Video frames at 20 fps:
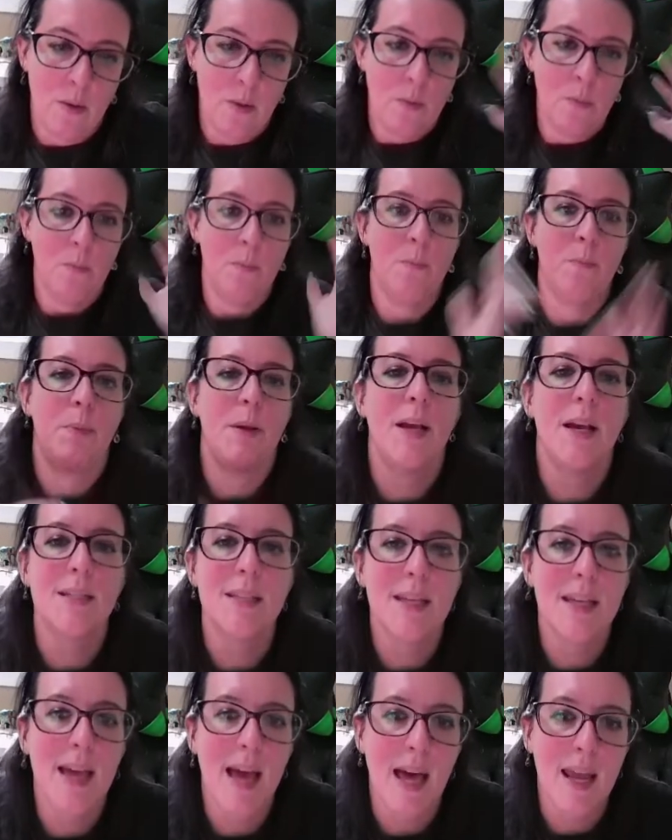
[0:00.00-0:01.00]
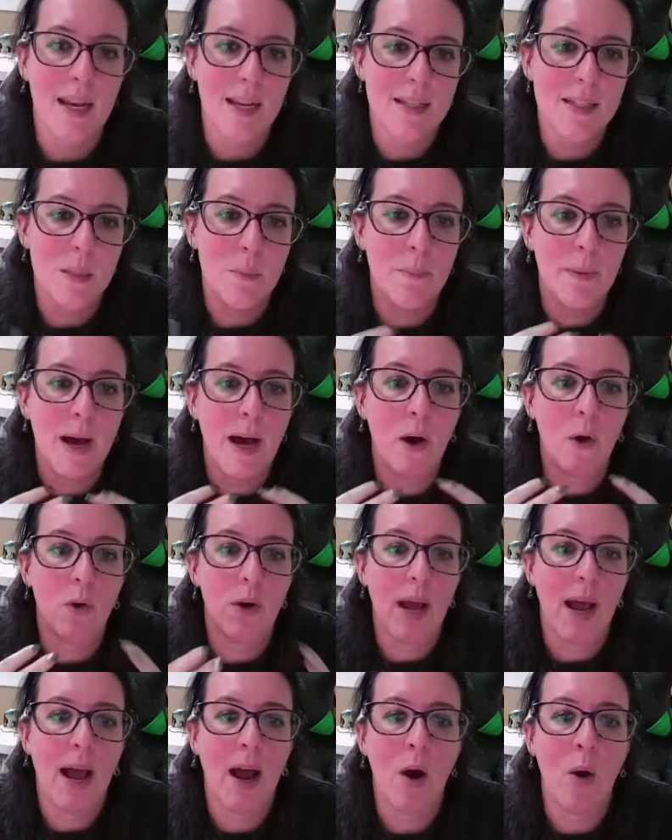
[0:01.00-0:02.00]
Because again, it's about
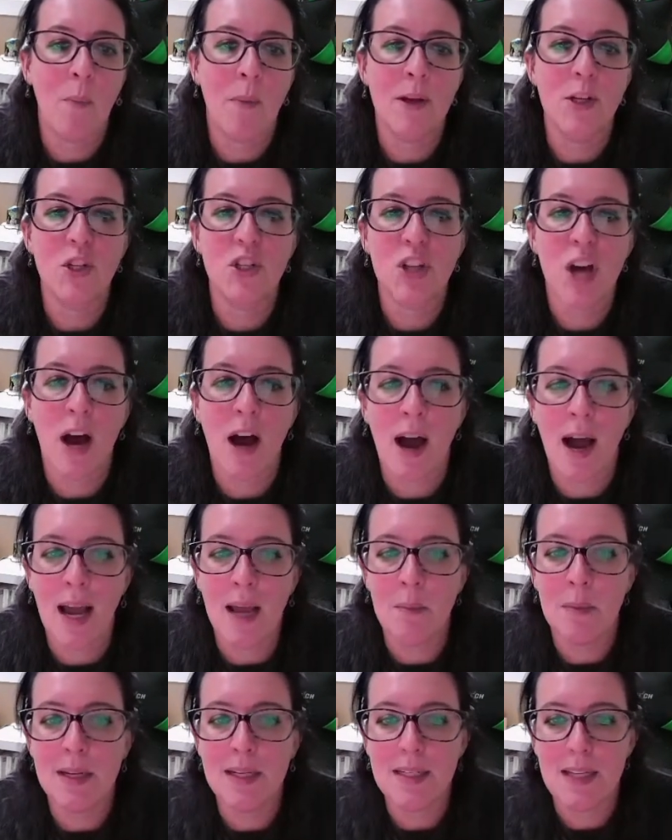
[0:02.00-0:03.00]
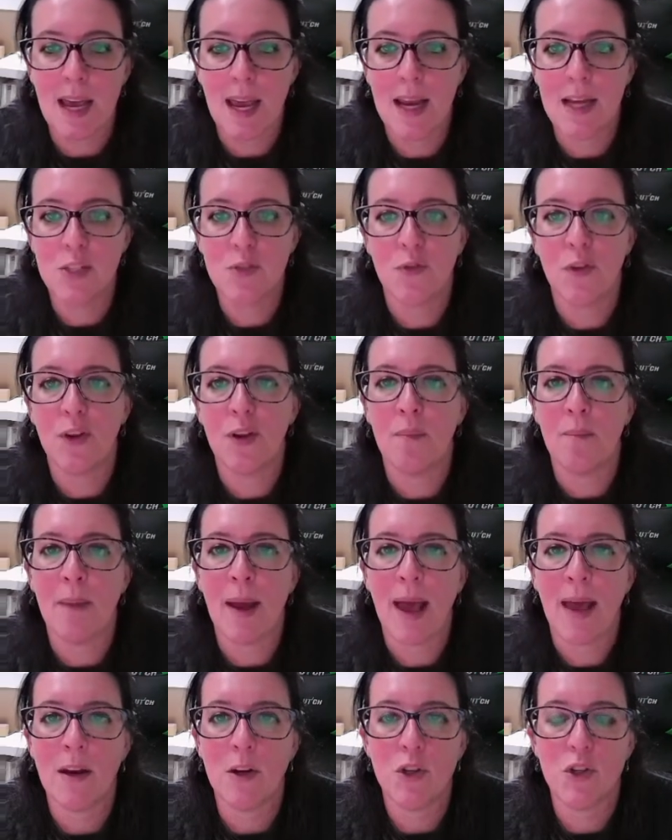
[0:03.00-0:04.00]
how much time it takes for the
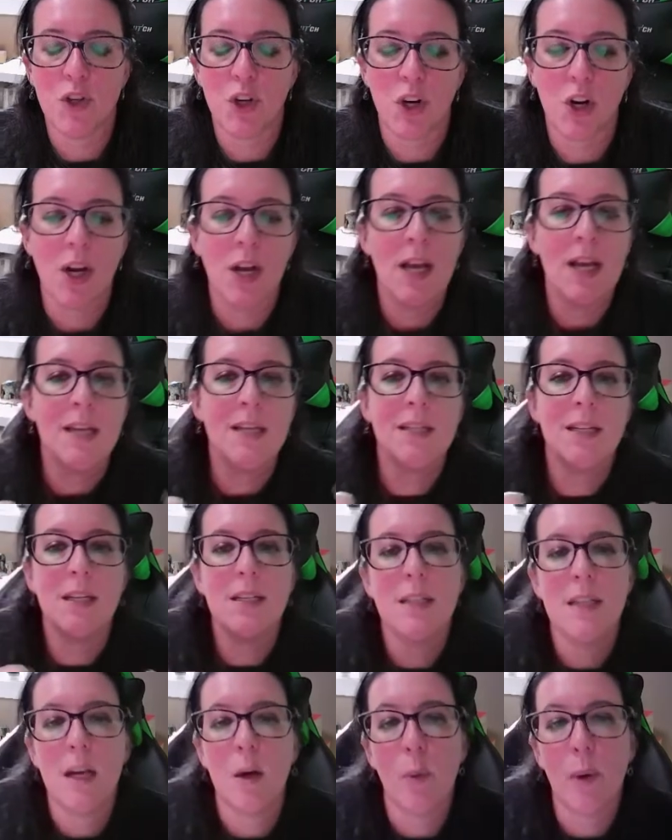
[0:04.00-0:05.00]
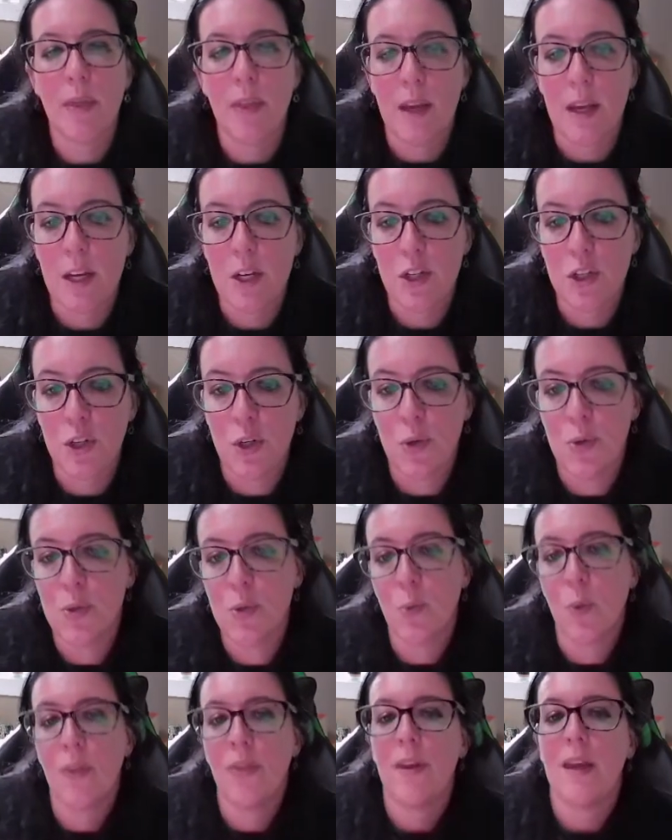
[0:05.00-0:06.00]
manager to deal with issues
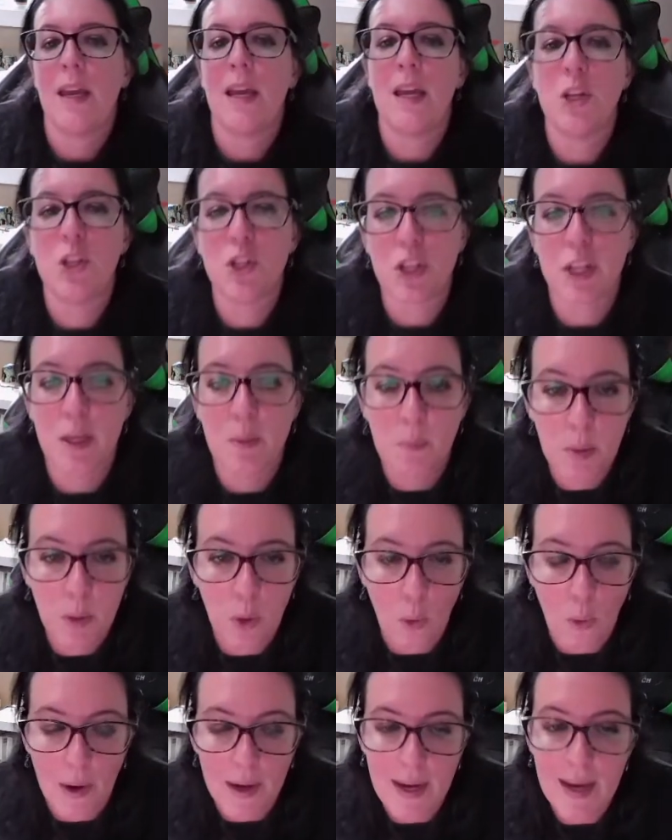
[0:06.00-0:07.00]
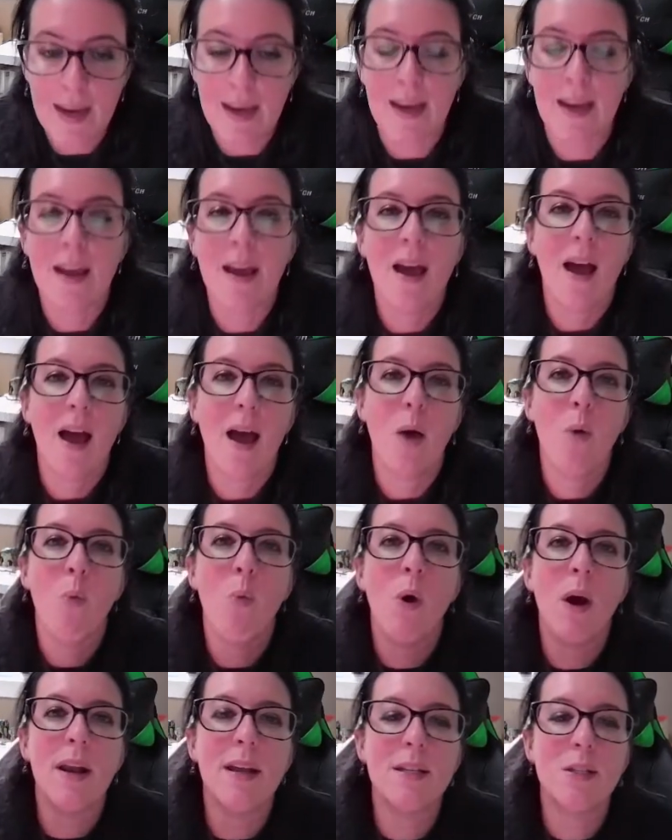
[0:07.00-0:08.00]
with each employee and
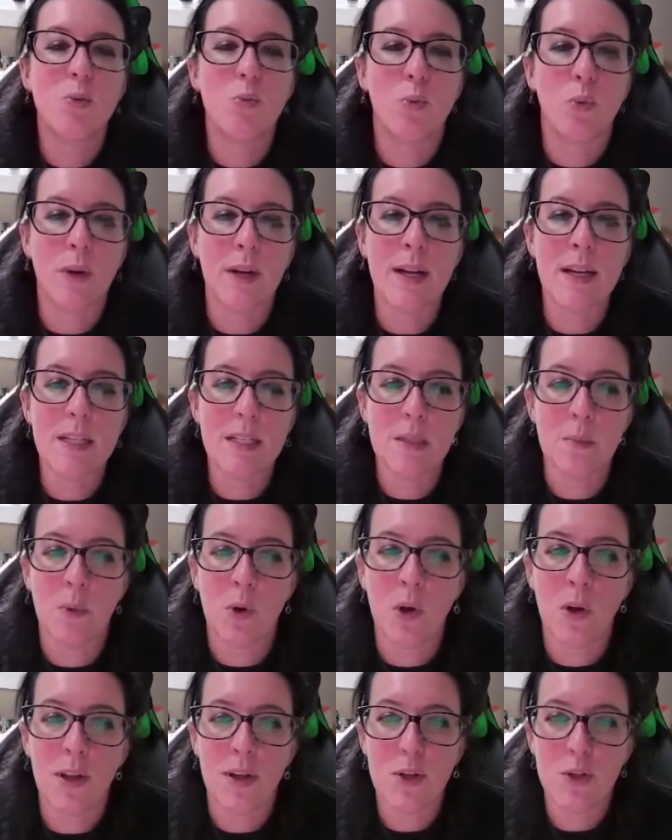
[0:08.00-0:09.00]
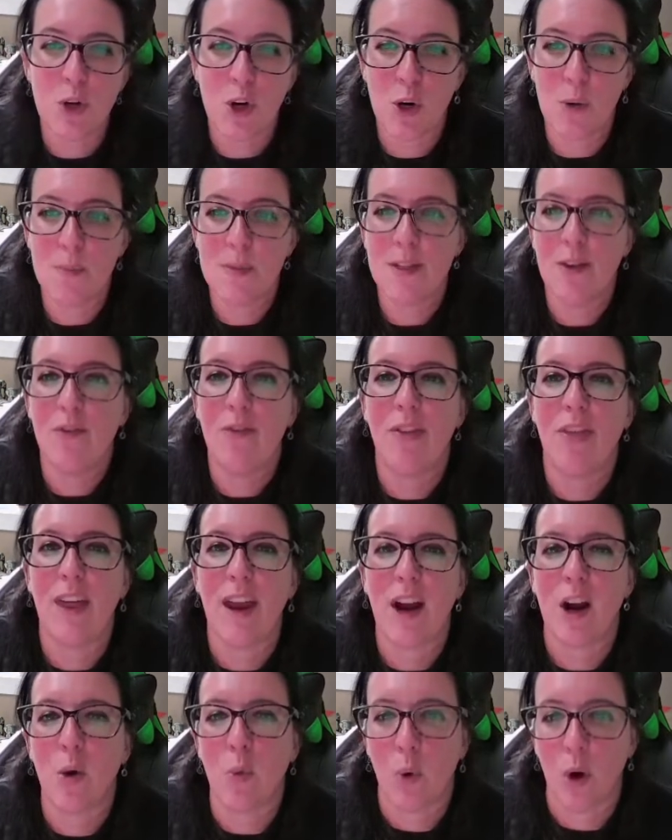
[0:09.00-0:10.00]
what is reasonable in terms of
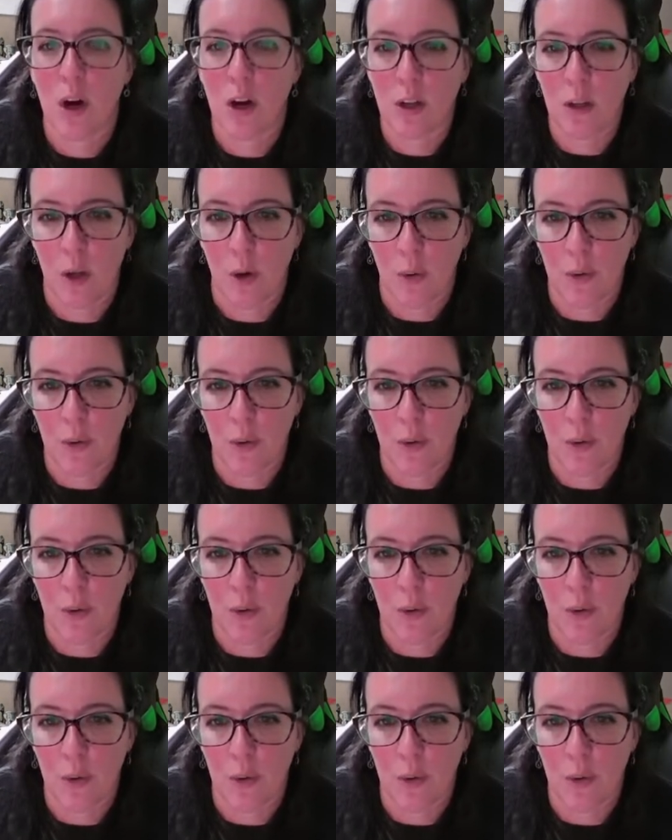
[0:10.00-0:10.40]
their workload.